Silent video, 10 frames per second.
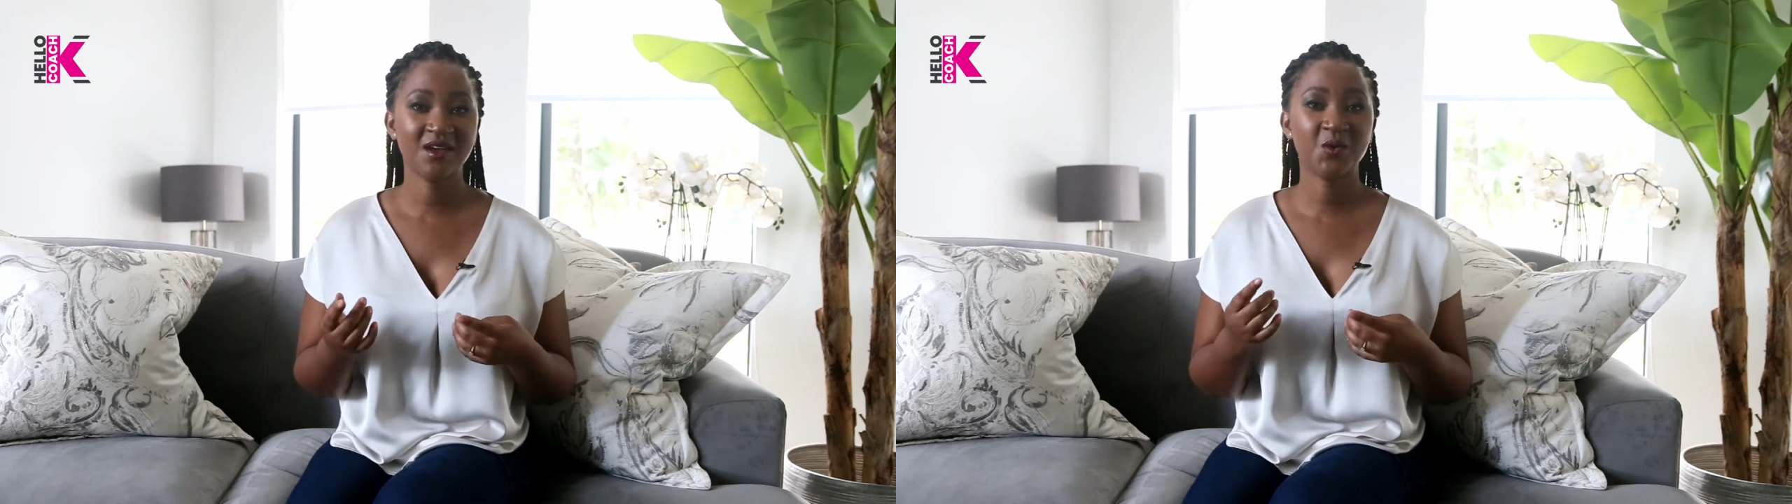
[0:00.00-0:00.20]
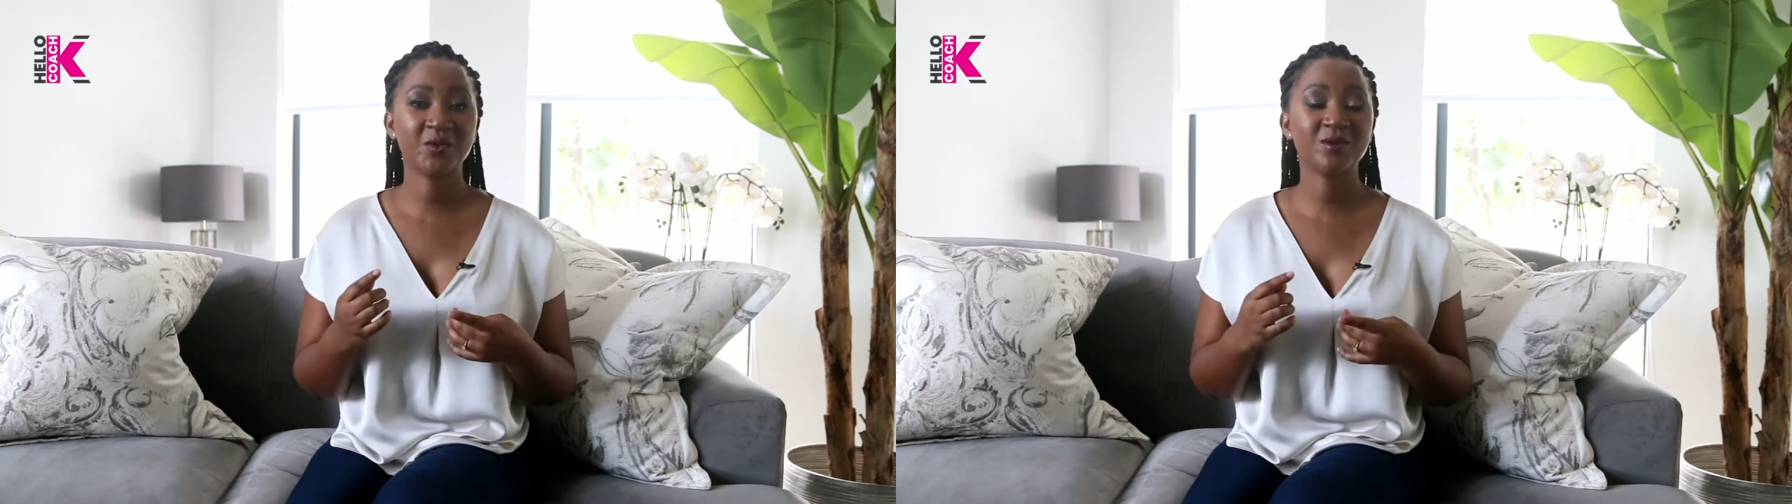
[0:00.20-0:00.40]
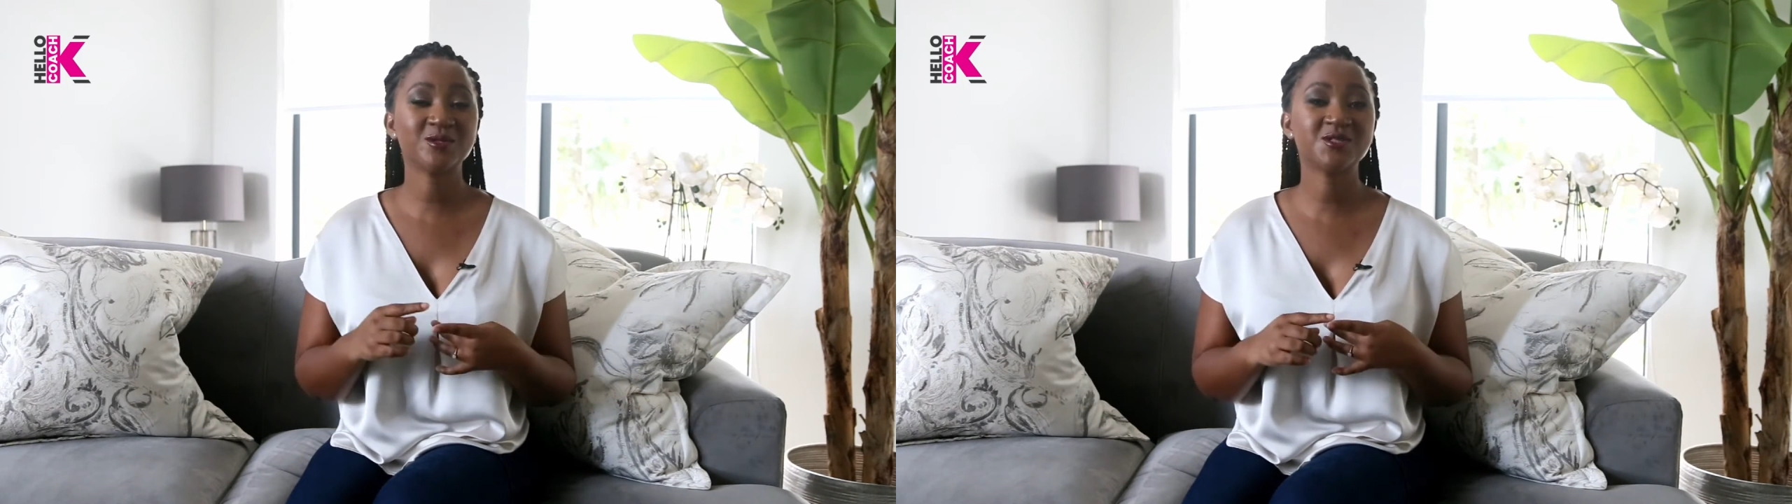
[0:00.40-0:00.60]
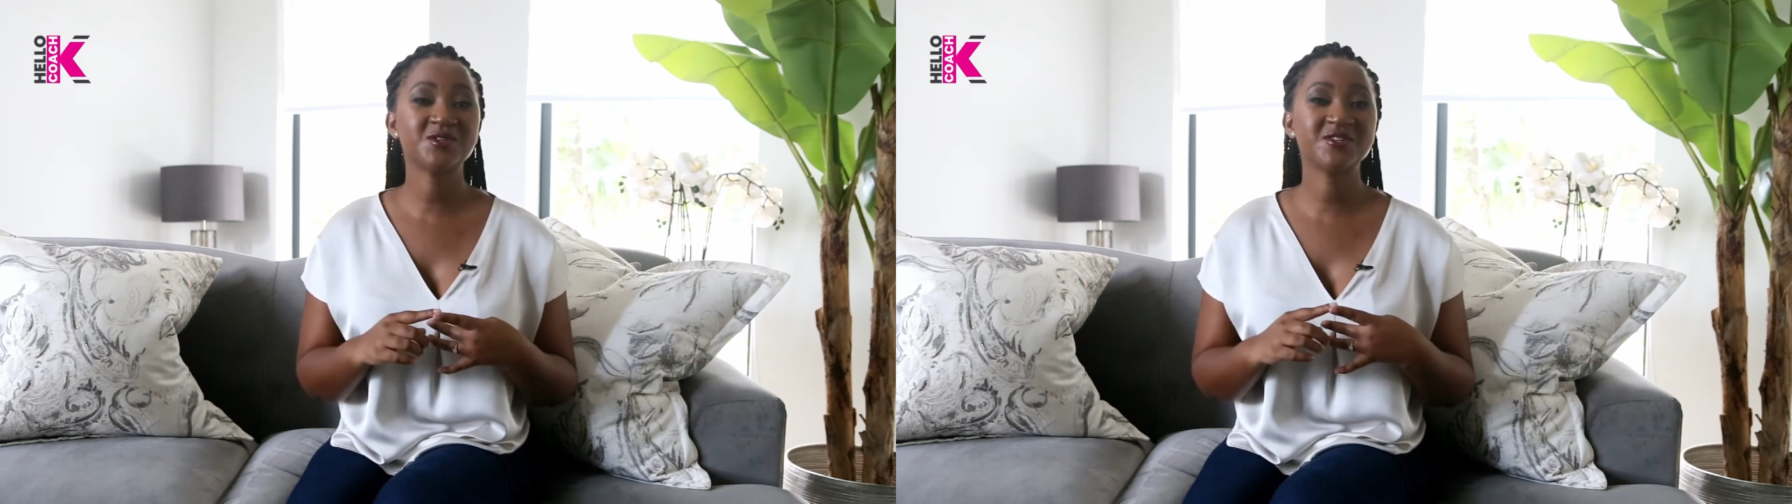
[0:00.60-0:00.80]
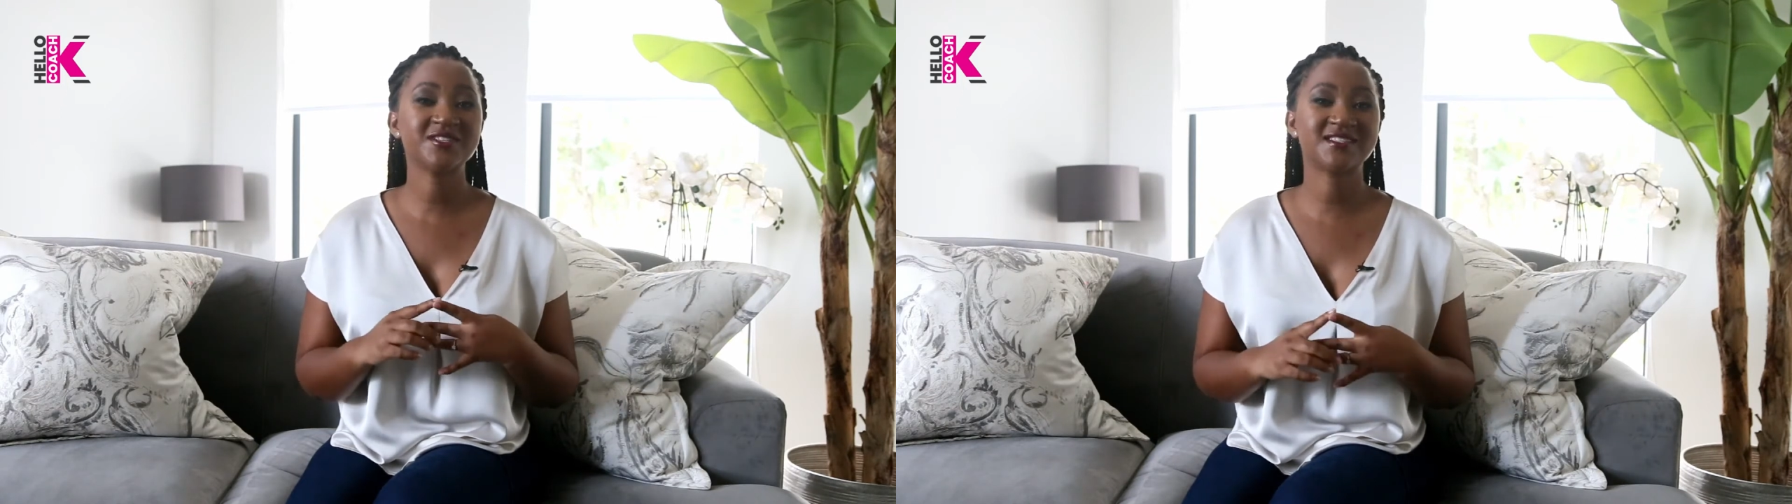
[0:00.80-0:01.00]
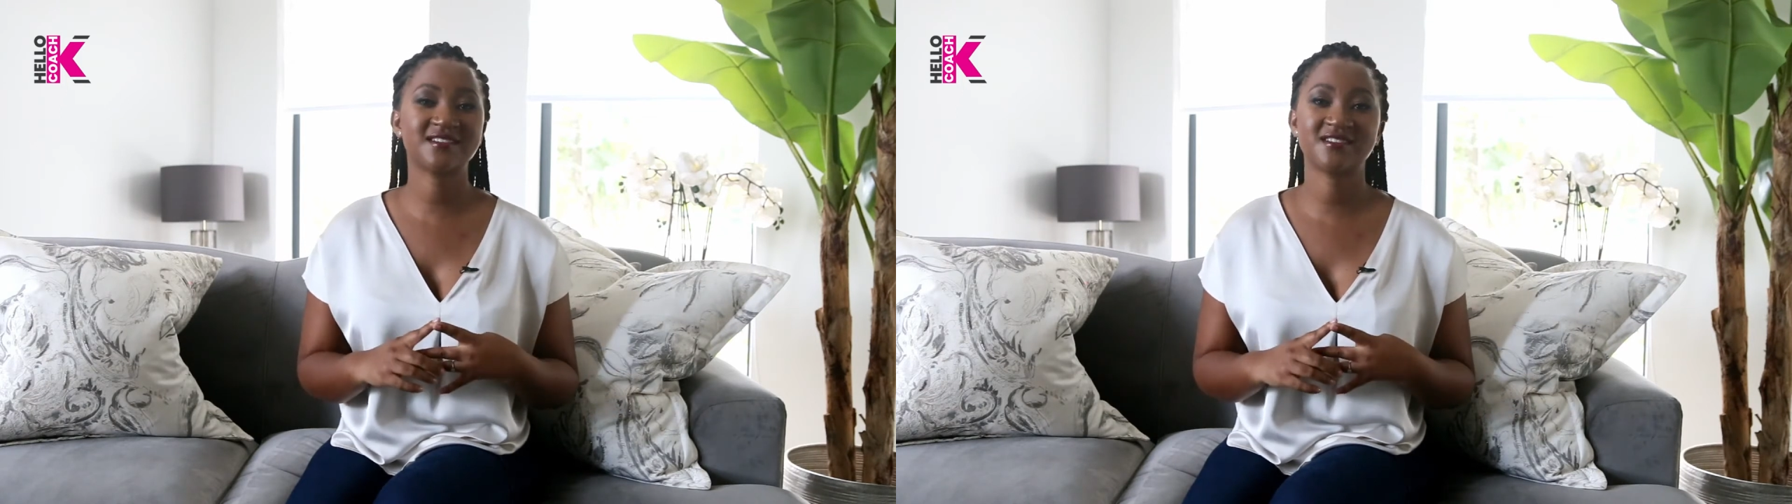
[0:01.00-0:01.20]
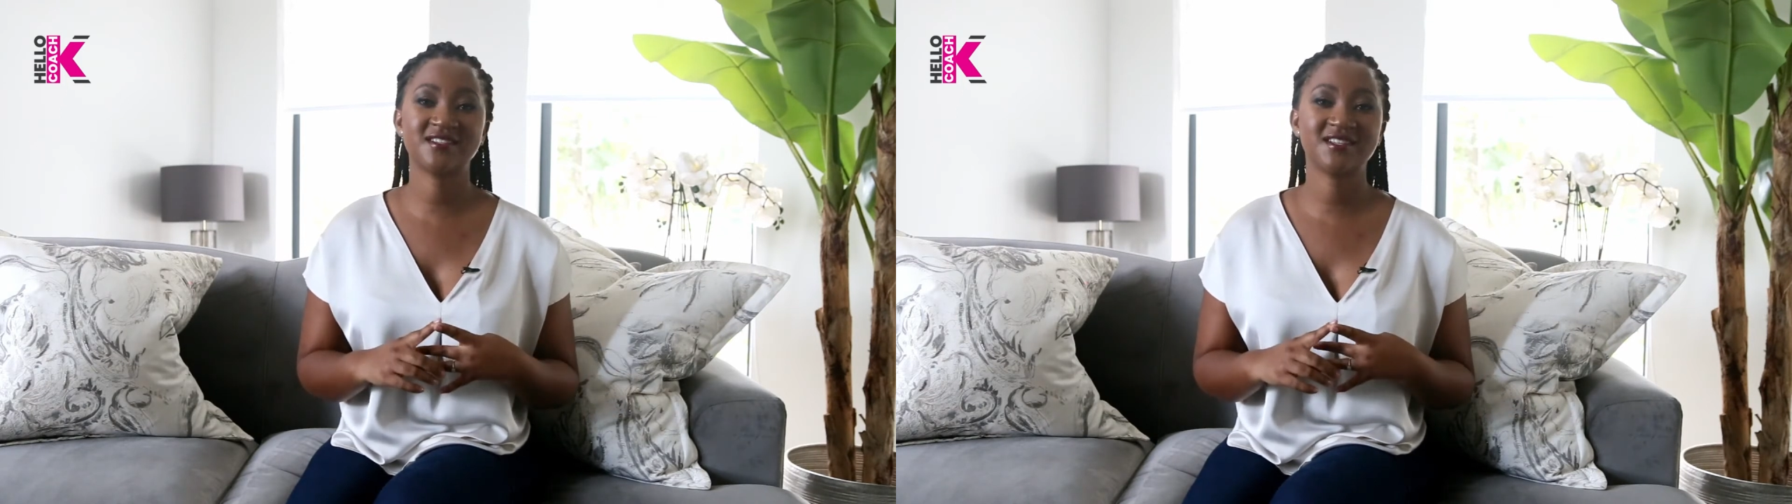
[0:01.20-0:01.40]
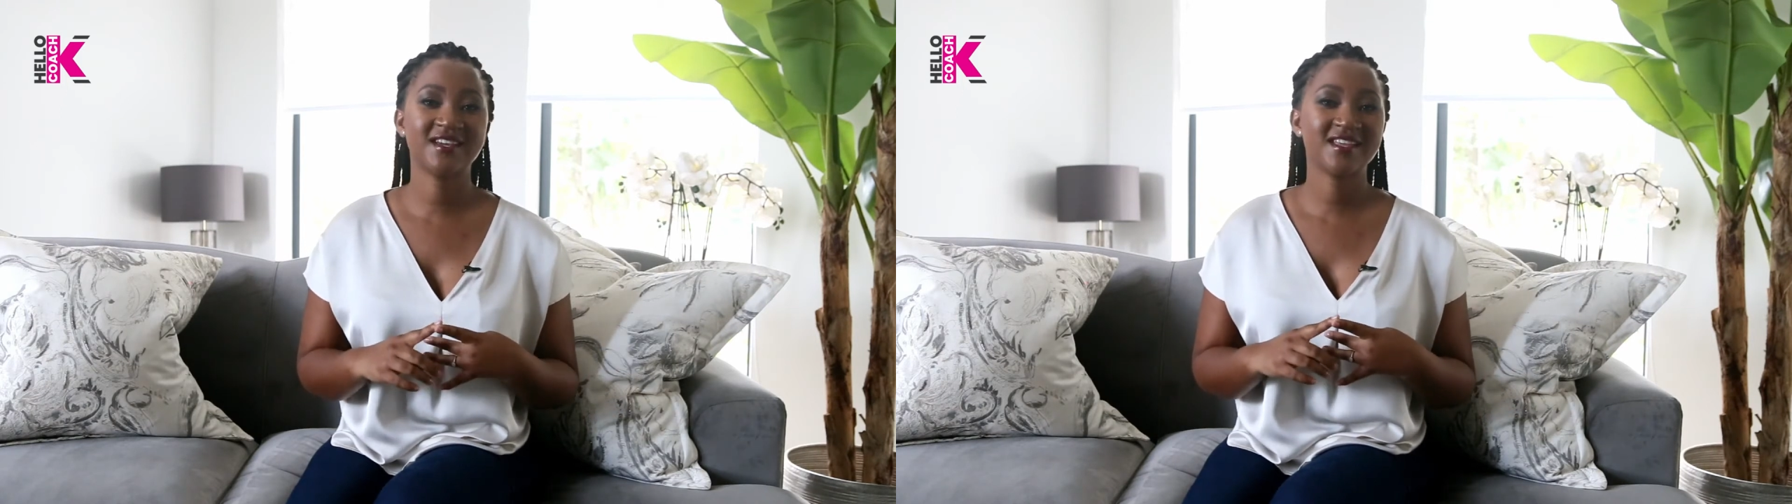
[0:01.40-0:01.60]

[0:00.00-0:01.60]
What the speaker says: We also considered